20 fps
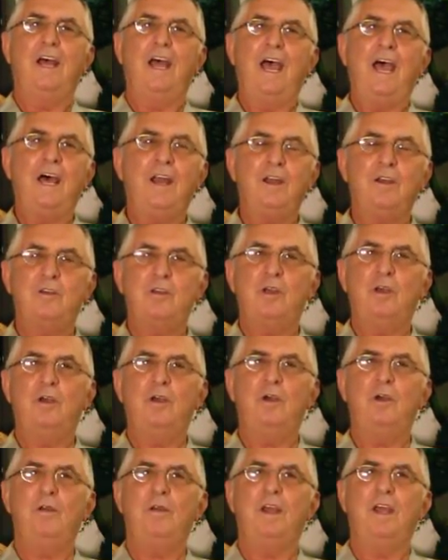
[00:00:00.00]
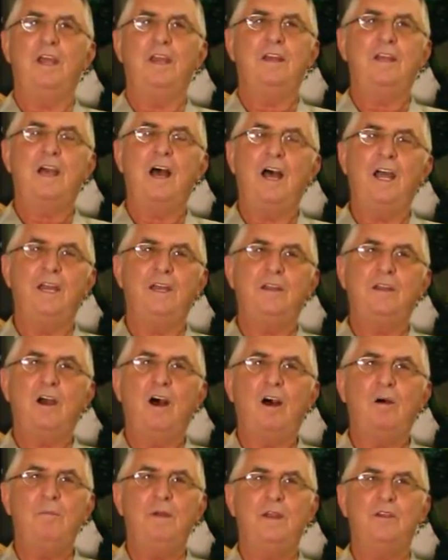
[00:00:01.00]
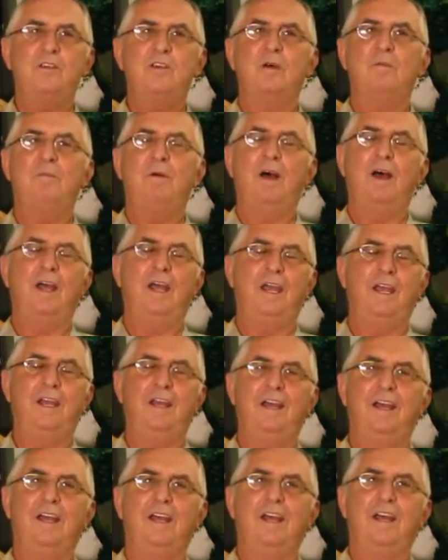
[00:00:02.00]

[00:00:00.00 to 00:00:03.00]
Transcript: attitude and kind comments on my